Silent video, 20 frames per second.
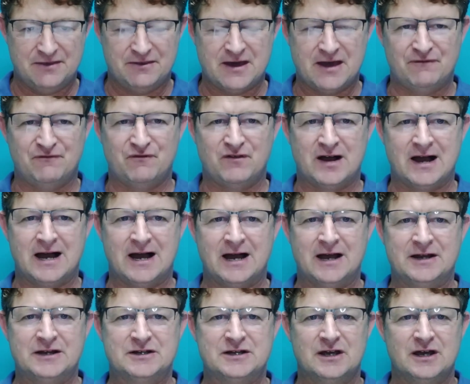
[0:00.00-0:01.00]
they
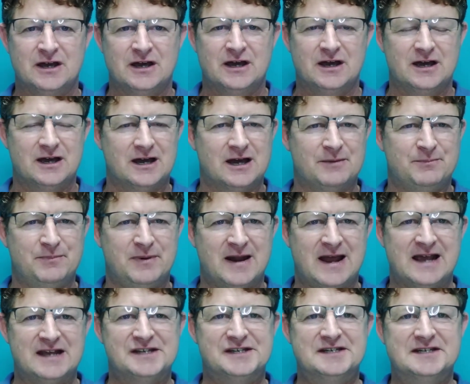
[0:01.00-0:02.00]
find a
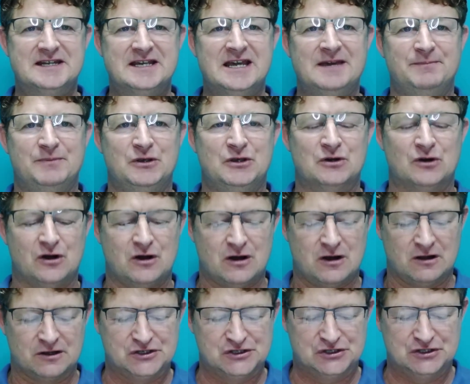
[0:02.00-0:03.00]
place deep in your
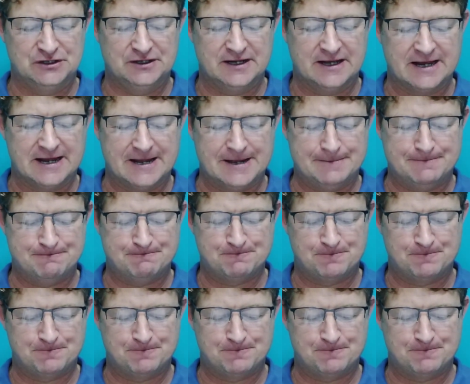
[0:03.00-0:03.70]
hearts today.